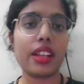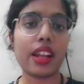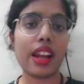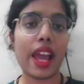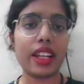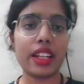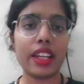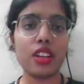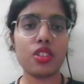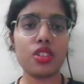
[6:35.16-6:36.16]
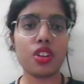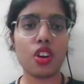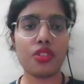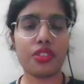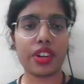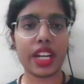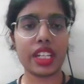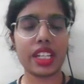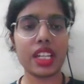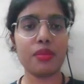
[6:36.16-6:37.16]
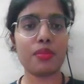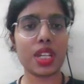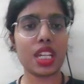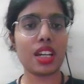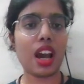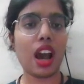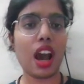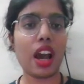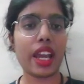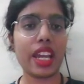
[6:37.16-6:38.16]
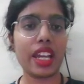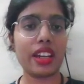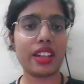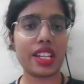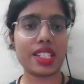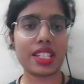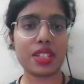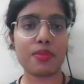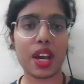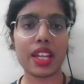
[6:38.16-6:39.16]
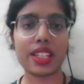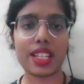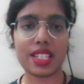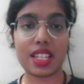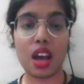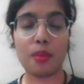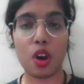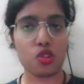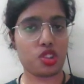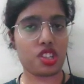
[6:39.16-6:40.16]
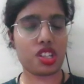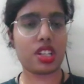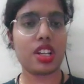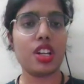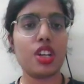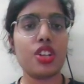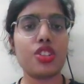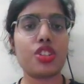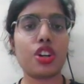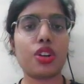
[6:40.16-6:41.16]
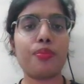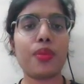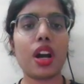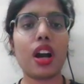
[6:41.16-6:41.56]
the likelihood of rating being high increases by this amount. So,